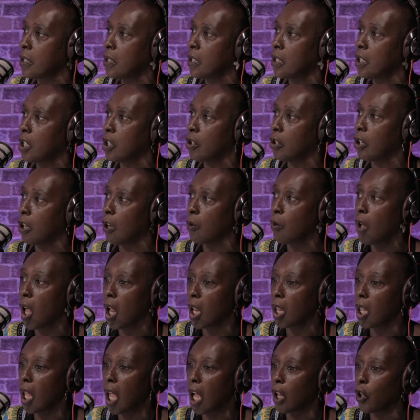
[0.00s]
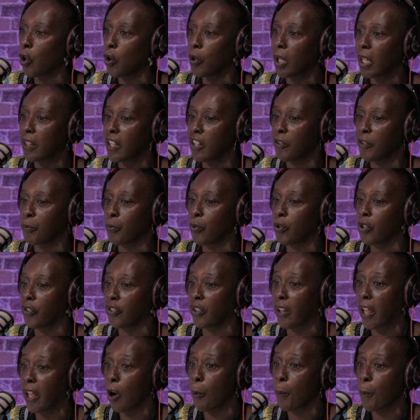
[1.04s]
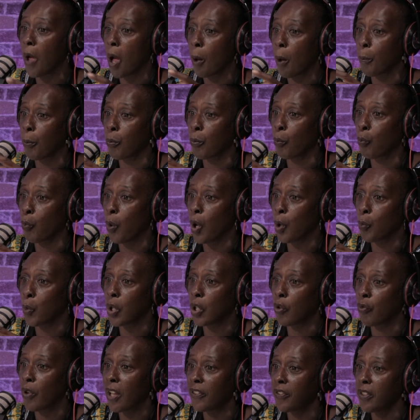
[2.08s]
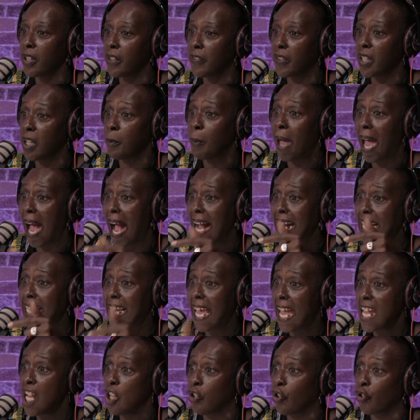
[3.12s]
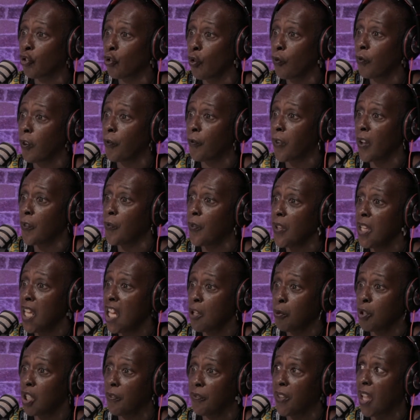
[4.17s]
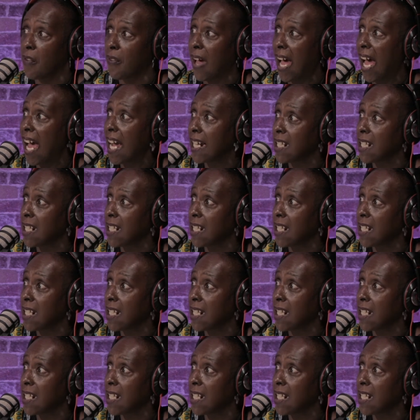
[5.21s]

you know, let alone that these brothers would help with the rest of the team and get you to something for 50 years that you've never had,